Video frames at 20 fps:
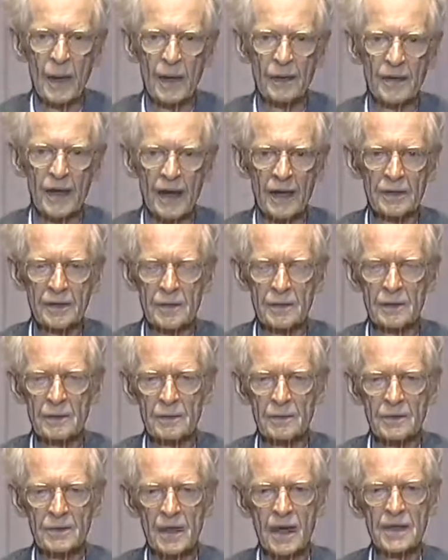that
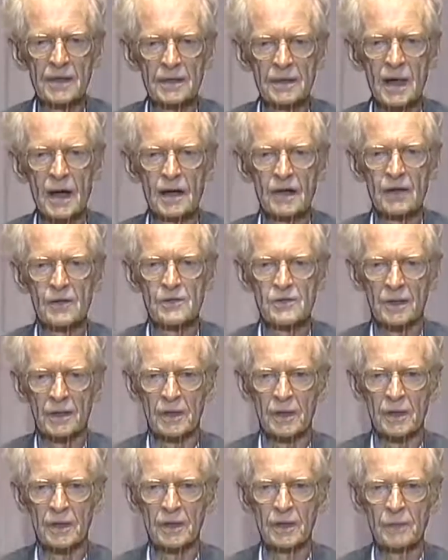
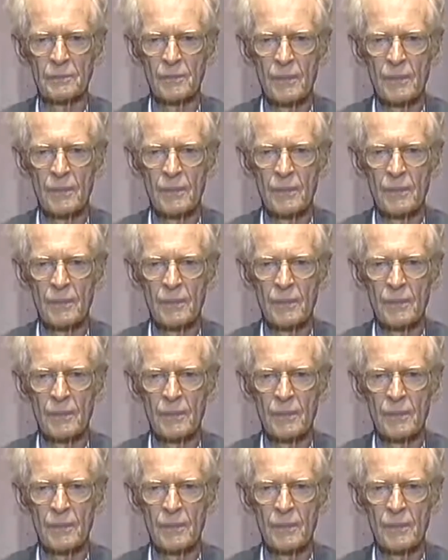psychology